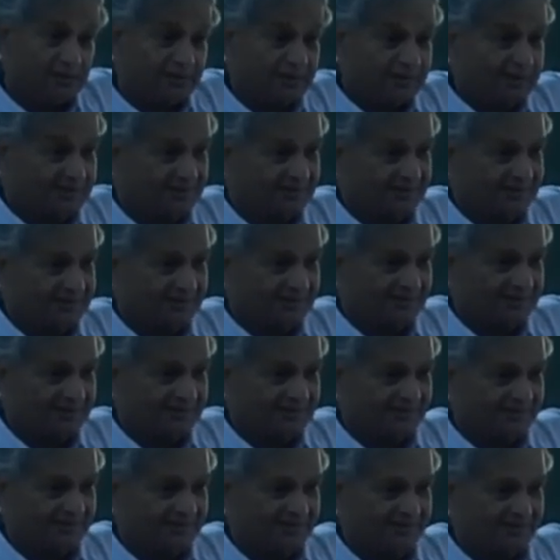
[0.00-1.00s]
Now you come
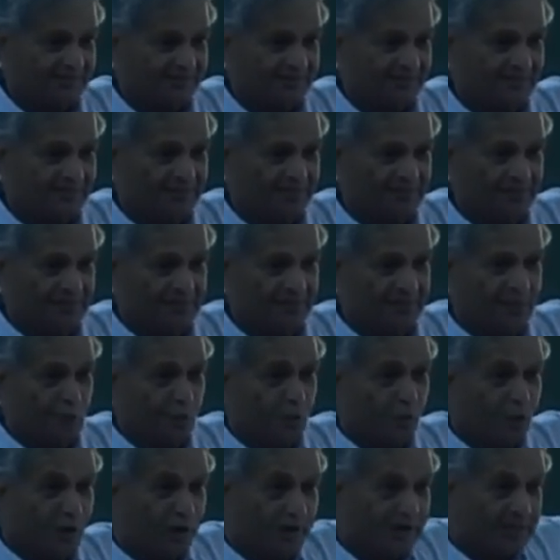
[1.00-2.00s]
here
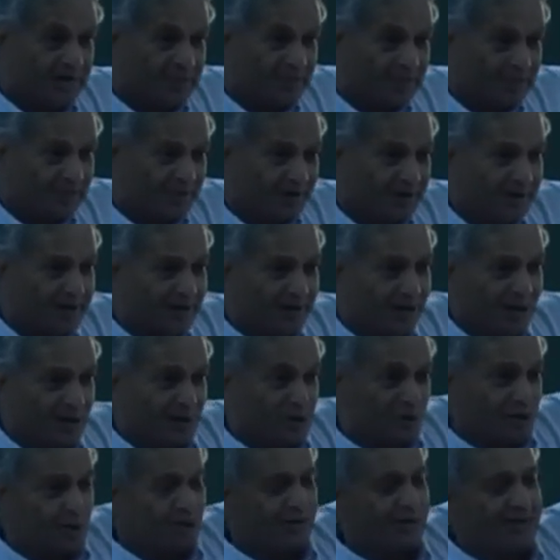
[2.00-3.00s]
you do not have
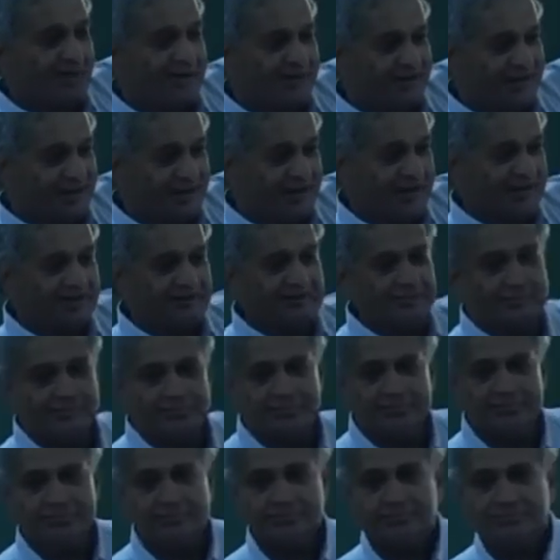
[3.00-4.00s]
anything but of course pitch
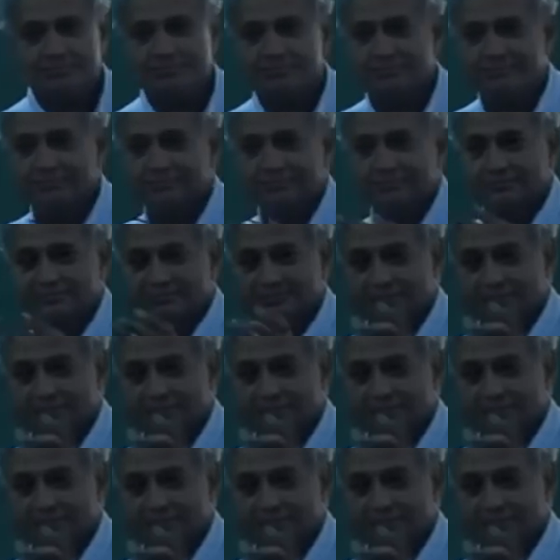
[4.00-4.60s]
is there pitch